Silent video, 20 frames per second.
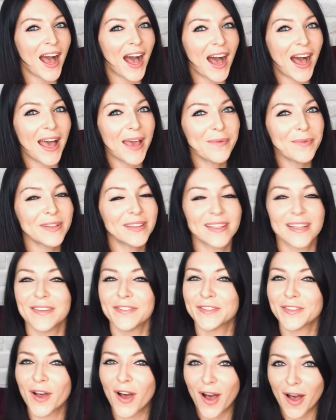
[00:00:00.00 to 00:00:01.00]
I would
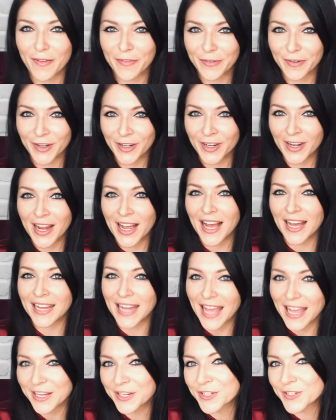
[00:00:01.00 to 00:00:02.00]
love to offer
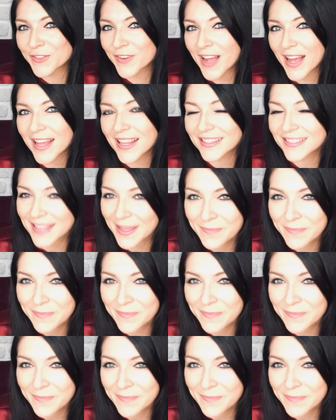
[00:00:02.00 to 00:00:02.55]
an extra